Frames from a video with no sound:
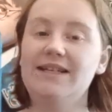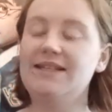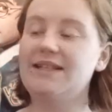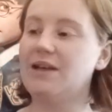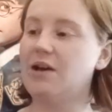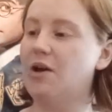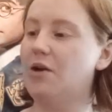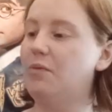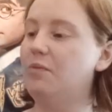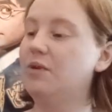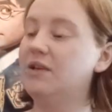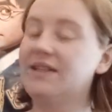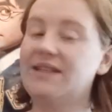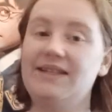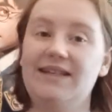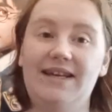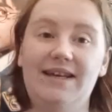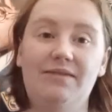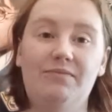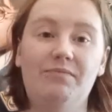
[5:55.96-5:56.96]
so we'll
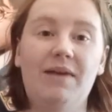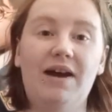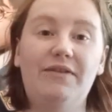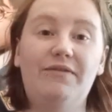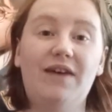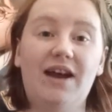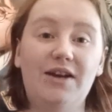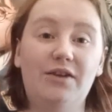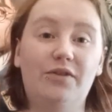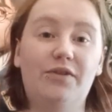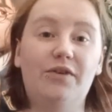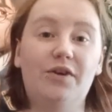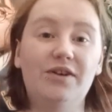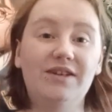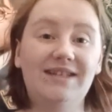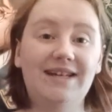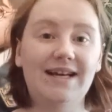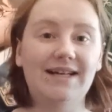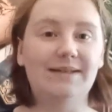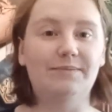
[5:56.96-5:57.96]
see my final
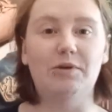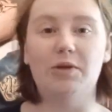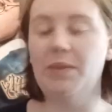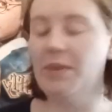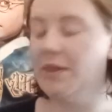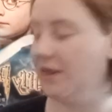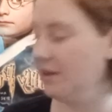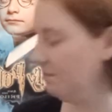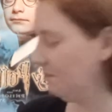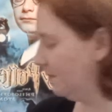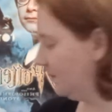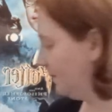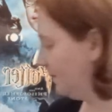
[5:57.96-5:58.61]
thoughts next month.